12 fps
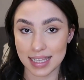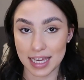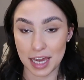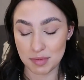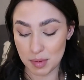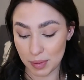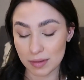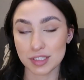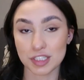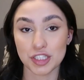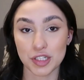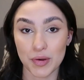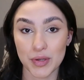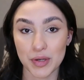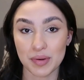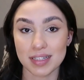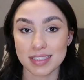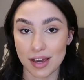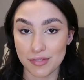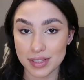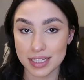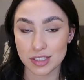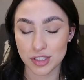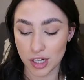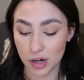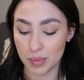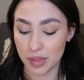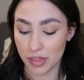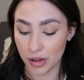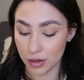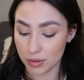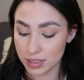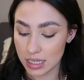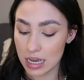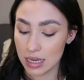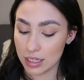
like I'm about to show you, definitely start with those.